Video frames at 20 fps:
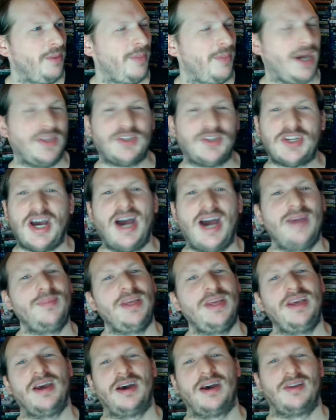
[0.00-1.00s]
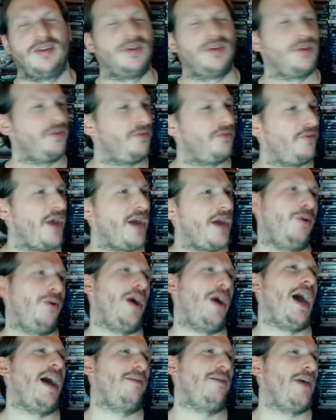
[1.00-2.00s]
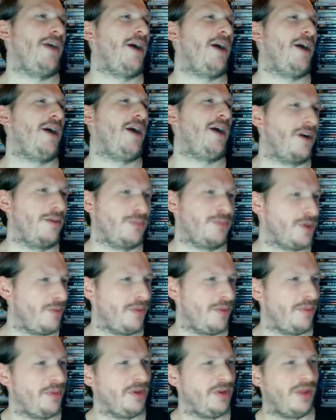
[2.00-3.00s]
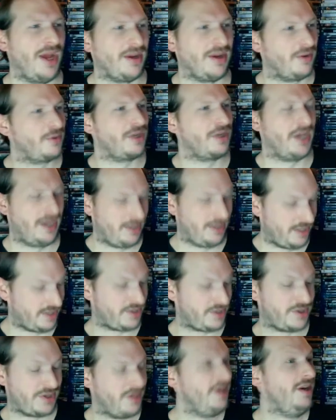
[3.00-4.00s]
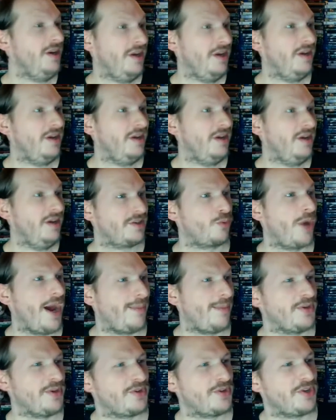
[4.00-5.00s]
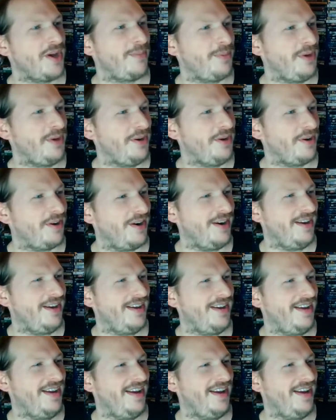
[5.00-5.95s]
by the time the final half hour comes, I'm going to be like, okay, let's wrap this up here.